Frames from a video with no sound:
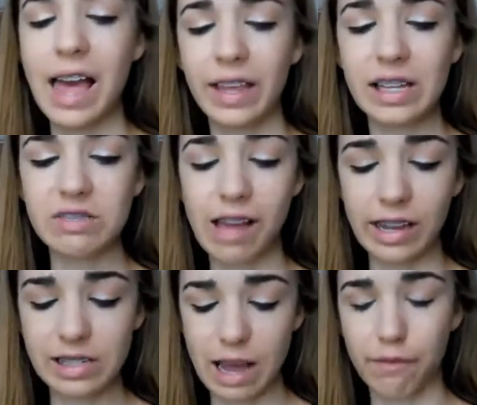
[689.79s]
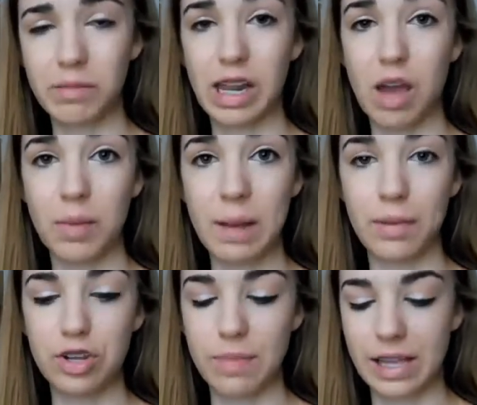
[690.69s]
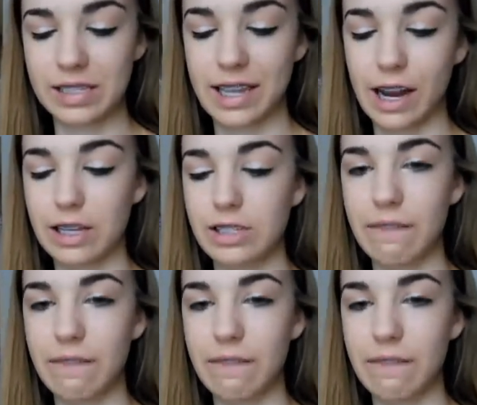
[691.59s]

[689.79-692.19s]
I think it's finally time for me to open up a new mascara,